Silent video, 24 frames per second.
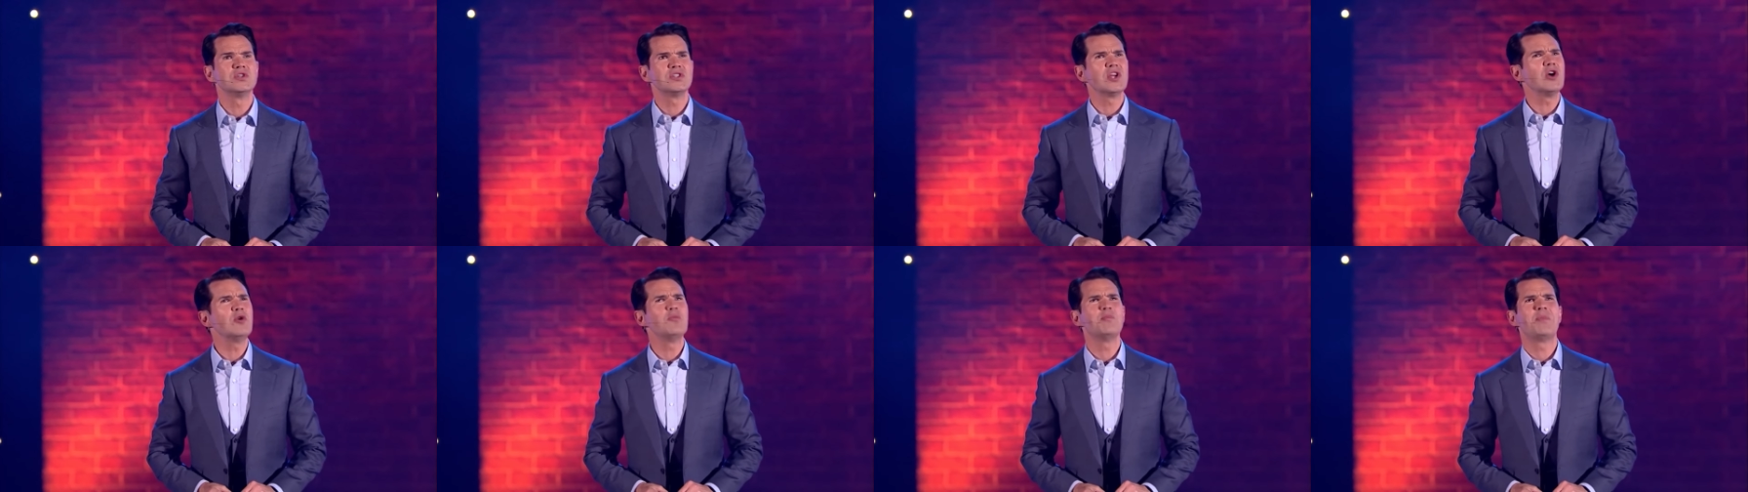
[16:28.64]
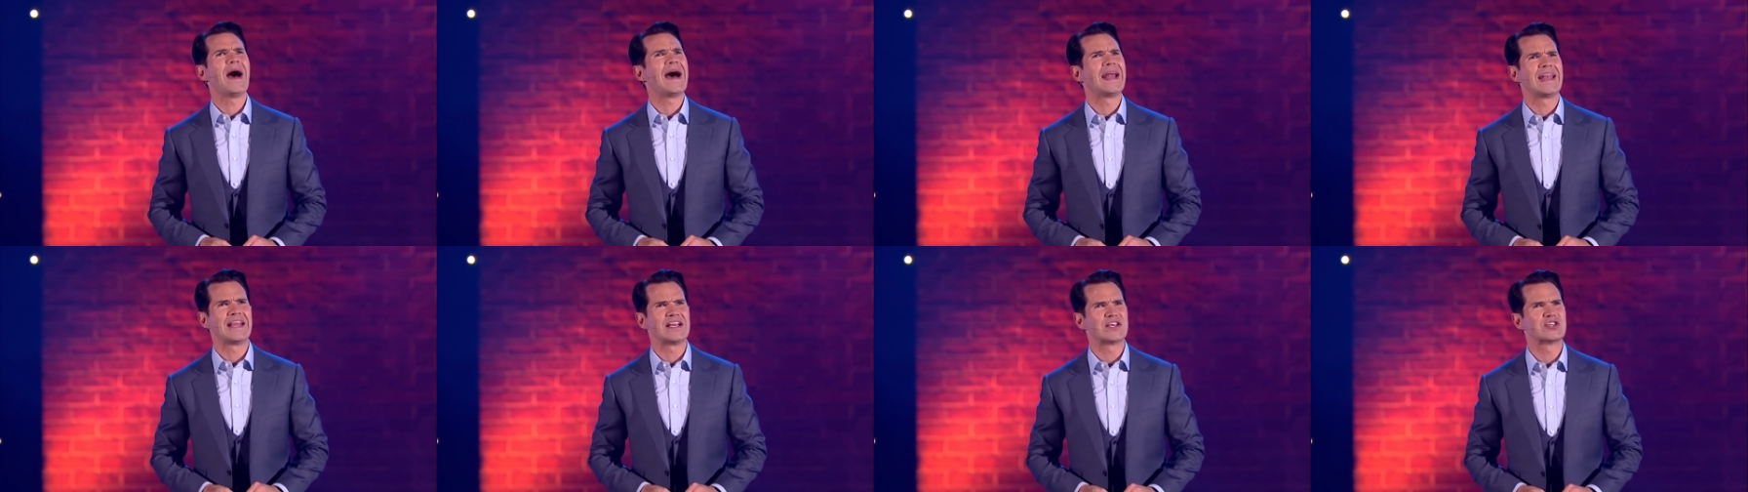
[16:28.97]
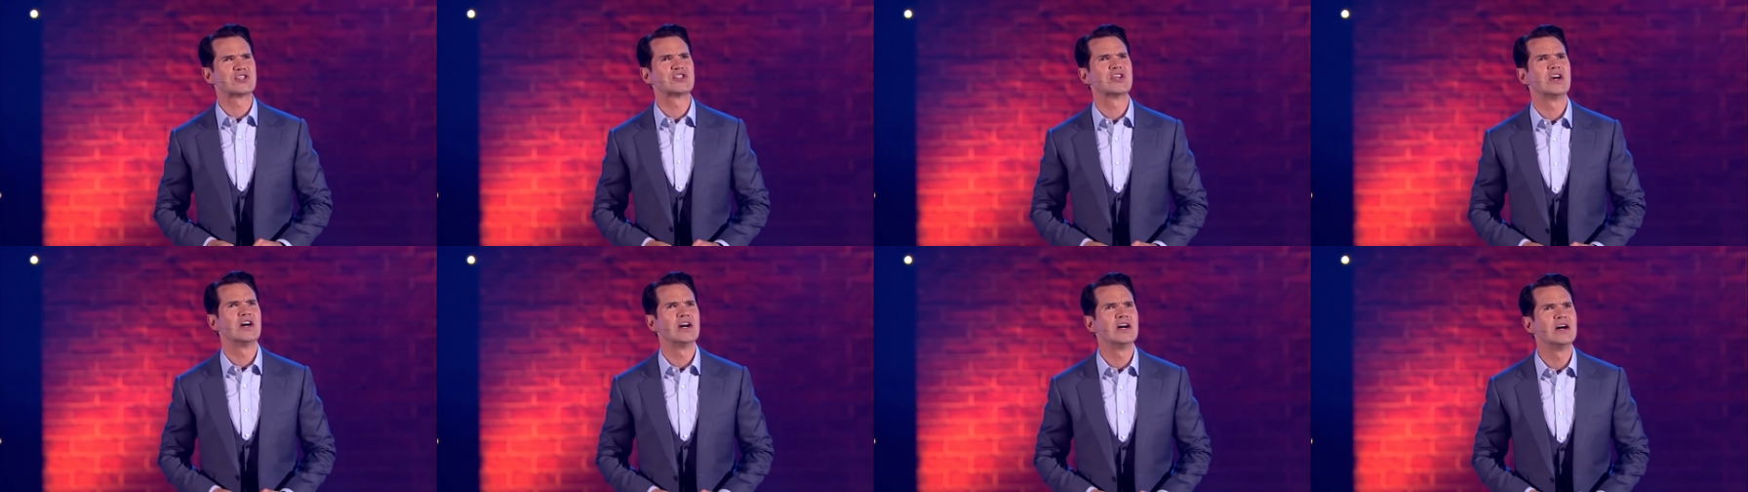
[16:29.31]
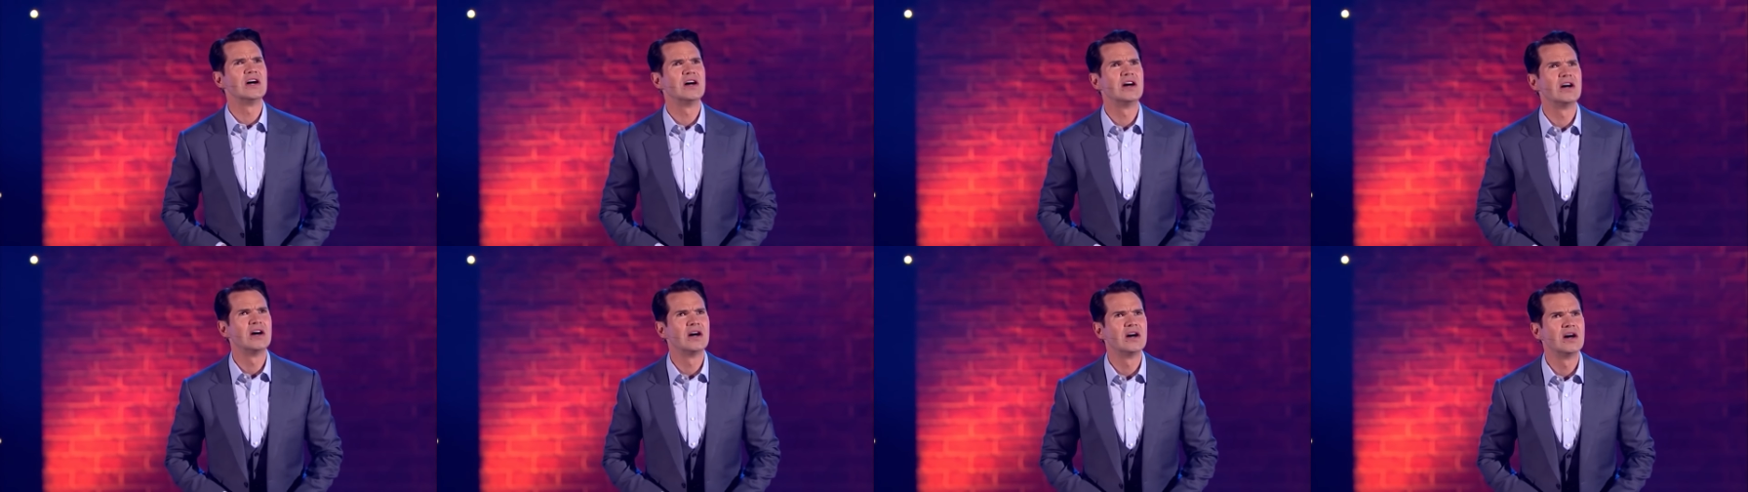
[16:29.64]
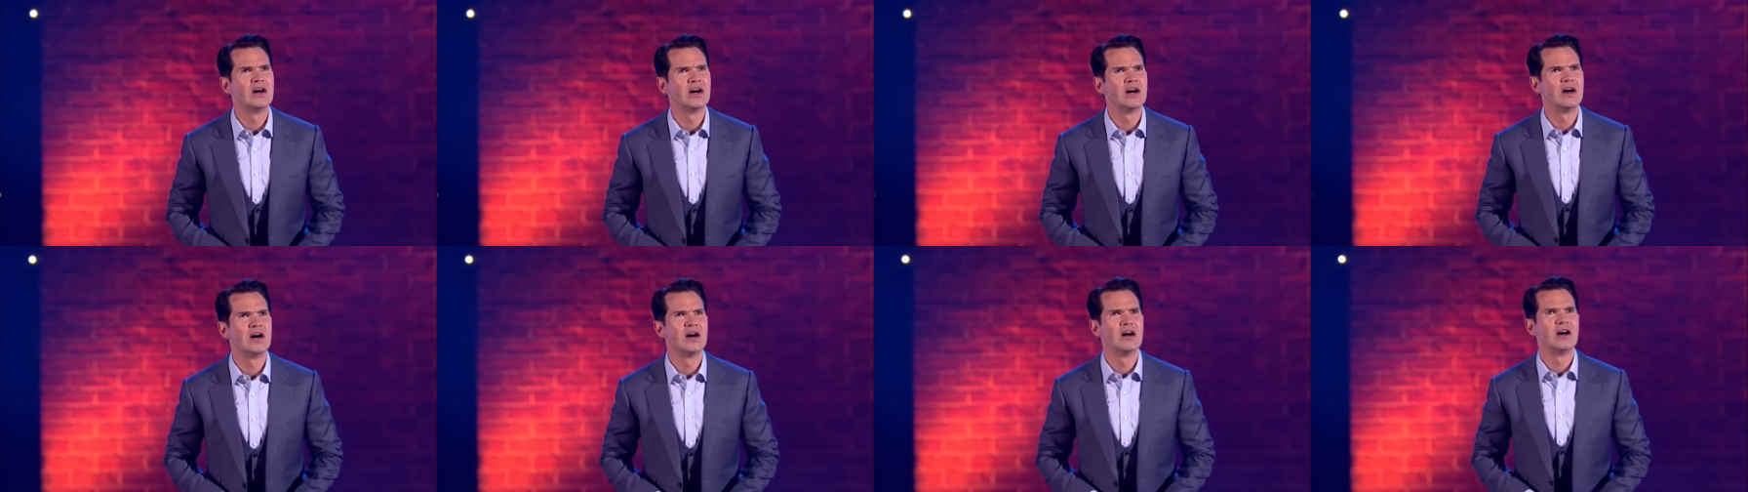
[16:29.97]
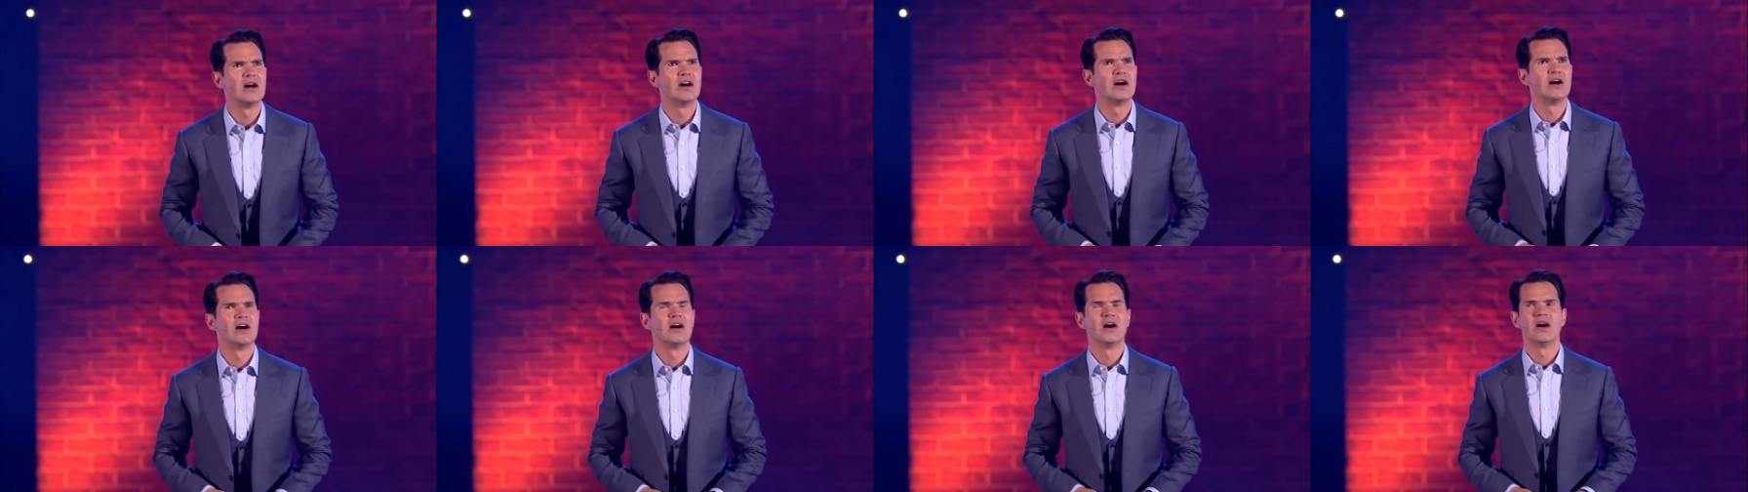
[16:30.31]
Don't panic, sir.
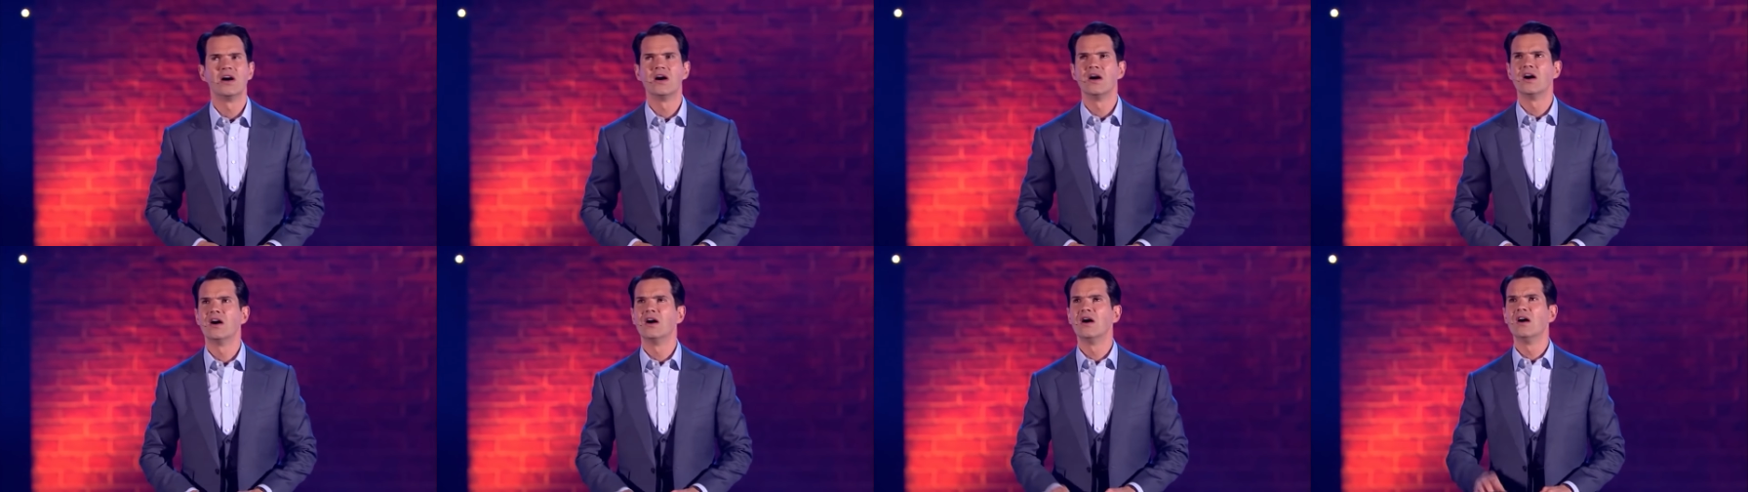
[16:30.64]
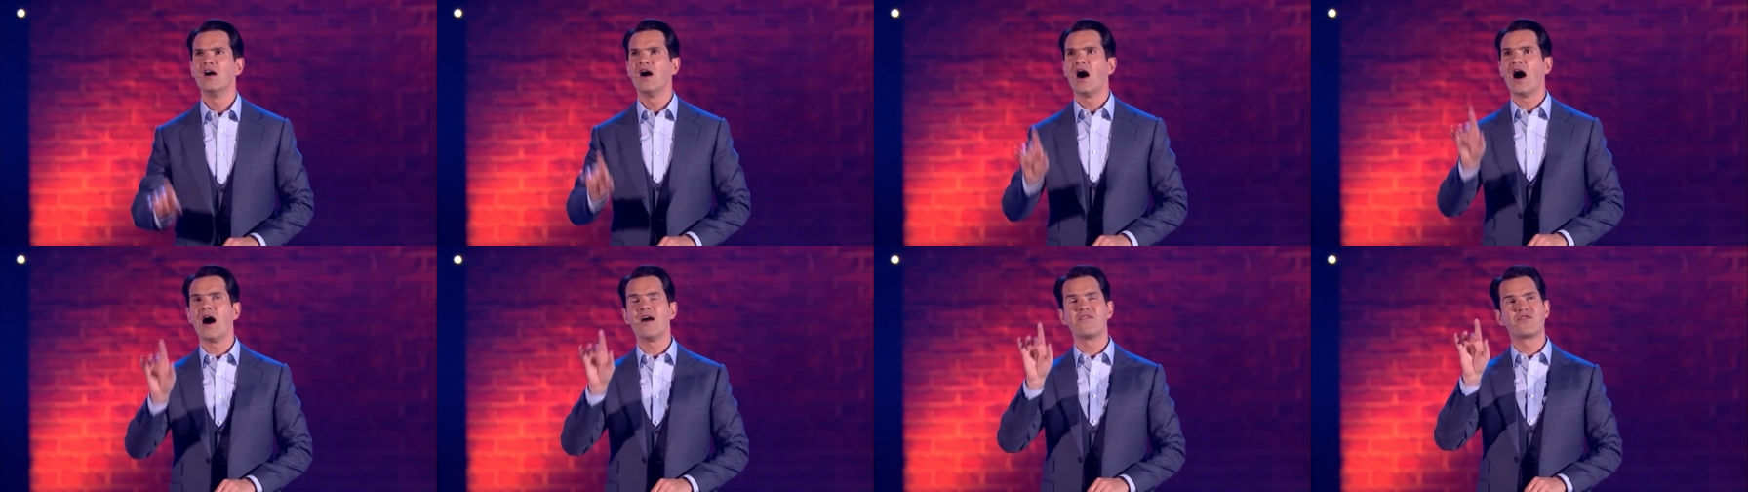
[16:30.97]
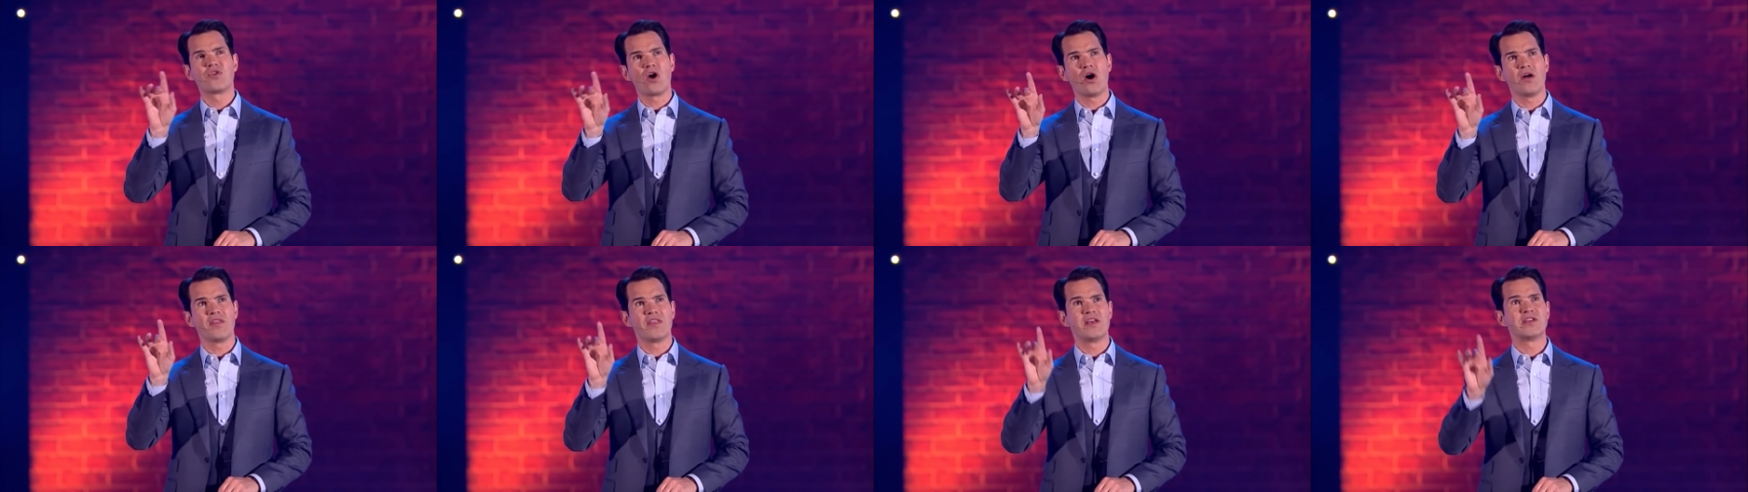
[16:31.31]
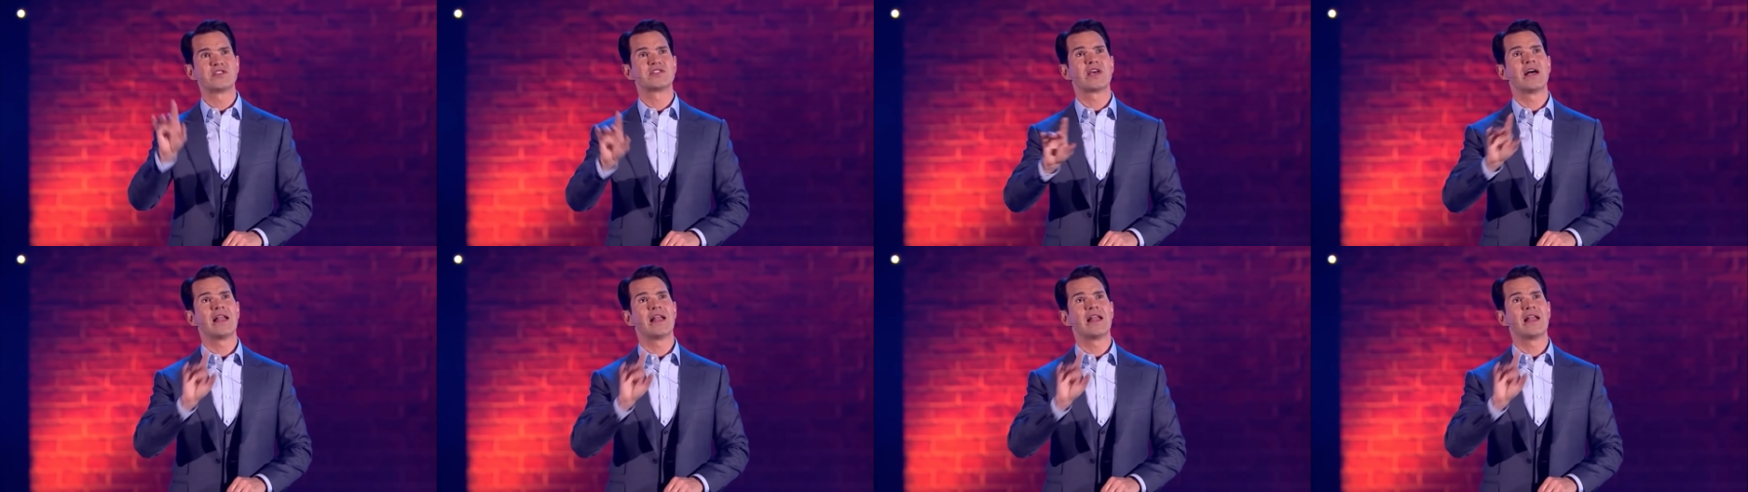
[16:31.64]
I've got this.